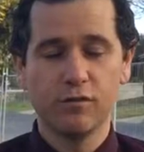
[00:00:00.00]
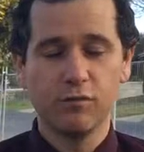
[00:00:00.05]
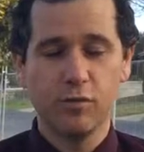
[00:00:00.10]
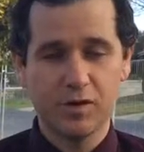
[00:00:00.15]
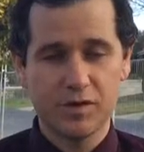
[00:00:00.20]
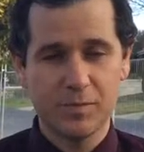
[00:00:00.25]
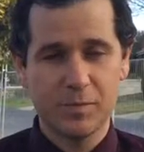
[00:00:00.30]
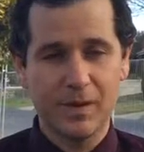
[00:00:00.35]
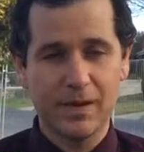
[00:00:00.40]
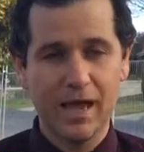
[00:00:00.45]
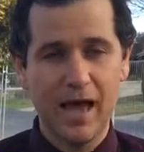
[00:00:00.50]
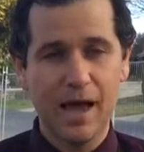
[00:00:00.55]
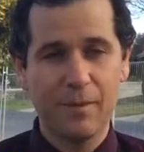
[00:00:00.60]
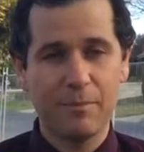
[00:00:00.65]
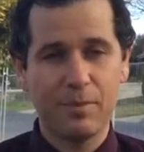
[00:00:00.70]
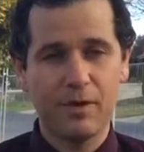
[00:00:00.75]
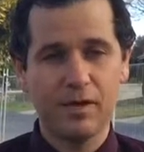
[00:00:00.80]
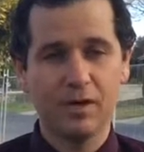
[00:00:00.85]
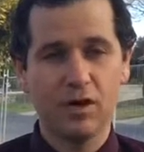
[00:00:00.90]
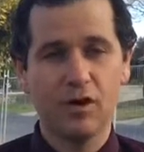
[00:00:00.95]
of what's been
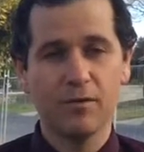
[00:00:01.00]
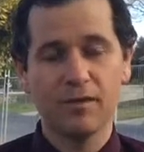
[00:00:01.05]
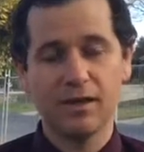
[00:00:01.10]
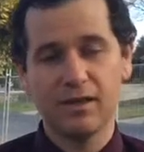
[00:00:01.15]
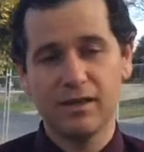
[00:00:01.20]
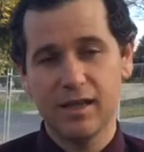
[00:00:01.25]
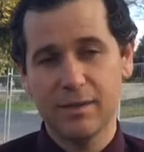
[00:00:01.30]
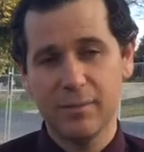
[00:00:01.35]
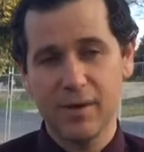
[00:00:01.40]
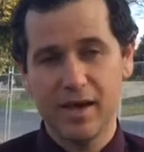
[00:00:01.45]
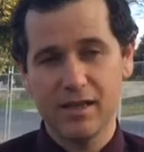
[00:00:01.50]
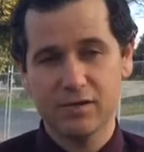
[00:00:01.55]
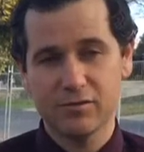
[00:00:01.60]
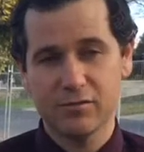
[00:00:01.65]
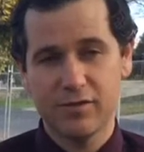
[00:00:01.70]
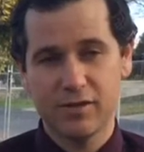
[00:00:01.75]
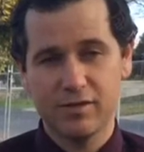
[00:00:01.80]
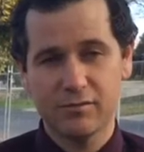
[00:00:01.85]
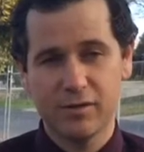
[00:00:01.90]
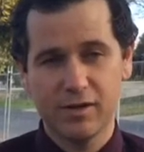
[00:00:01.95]
happening on the Clubhouse
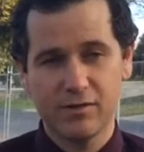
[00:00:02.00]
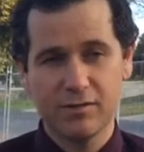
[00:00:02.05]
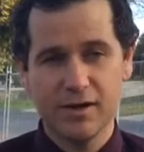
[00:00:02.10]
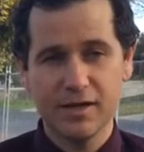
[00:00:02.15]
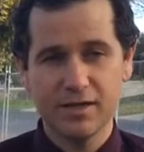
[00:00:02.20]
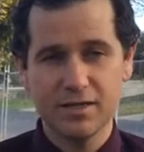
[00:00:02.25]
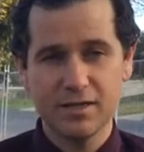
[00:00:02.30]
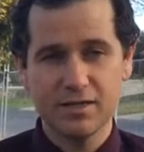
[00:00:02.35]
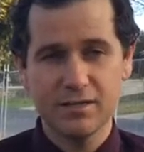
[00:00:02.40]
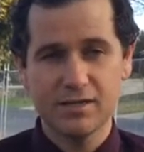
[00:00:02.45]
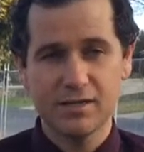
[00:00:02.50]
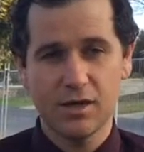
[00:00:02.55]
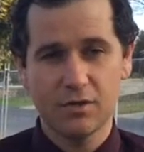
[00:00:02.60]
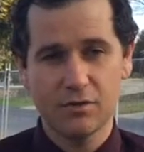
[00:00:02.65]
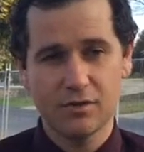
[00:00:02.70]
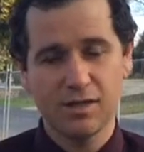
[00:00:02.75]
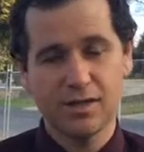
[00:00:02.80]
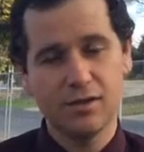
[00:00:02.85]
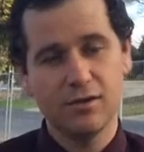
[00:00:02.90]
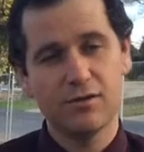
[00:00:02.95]
Renovations.
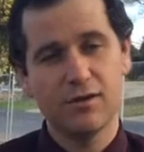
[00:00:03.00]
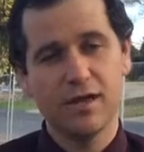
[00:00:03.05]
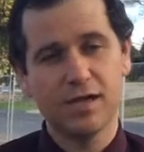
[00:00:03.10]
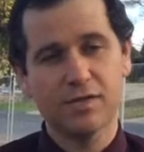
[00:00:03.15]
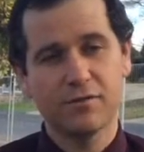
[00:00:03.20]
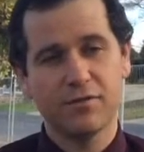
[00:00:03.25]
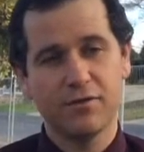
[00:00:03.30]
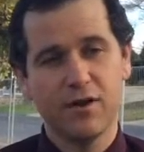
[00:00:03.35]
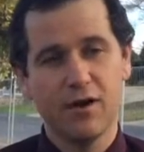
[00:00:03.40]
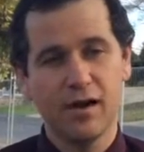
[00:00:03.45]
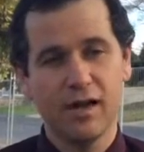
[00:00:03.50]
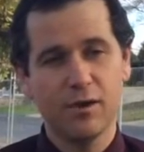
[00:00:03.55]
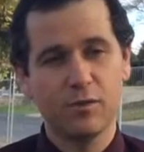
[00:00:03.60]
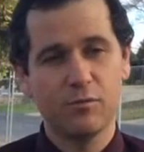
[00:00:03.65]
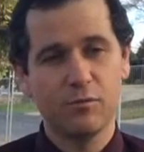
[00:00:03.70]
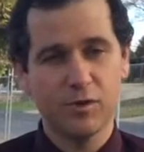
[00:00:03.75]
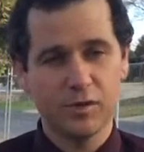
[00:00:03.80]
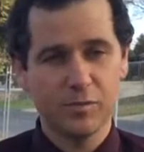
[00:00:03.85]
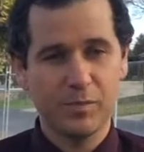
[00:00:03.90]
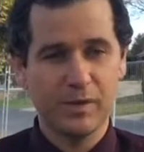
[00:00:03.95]
I'll see you next Friday
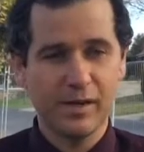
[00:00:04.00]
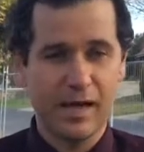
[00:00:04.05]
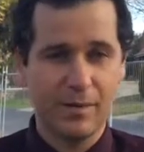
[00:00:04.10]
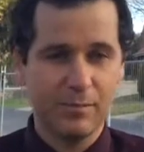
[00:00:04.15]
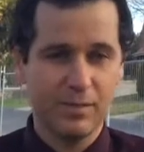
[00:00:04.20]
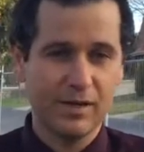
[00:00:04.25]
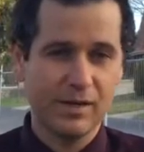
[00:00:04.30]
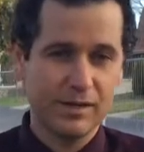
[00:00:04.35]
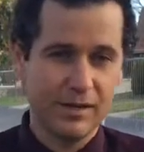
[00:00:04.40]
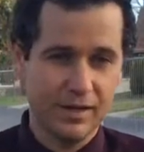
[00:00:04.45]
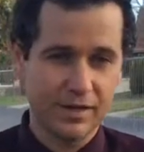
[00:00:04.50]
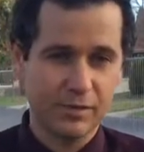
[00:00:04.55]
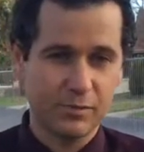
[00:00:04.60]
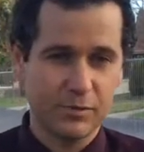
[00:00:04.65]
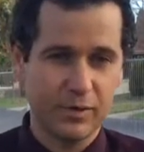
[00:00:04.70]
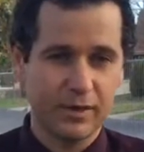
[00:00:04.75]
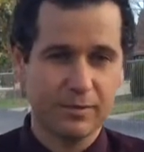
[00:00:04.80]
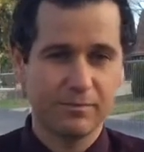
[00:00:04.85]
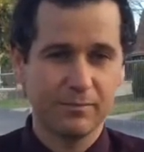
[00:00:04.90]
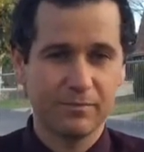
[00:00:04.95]
on what's been happening next
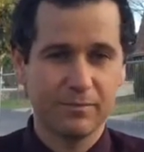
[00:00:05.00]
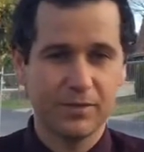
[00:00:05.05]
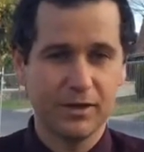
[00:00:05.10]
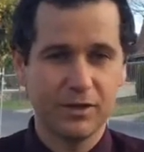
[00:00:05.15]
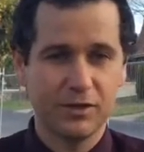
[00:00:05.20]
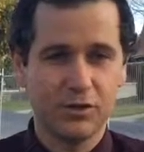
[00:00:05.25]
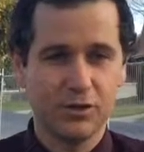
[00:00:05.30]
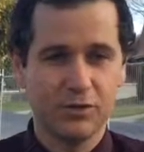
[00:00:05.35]
week. Thank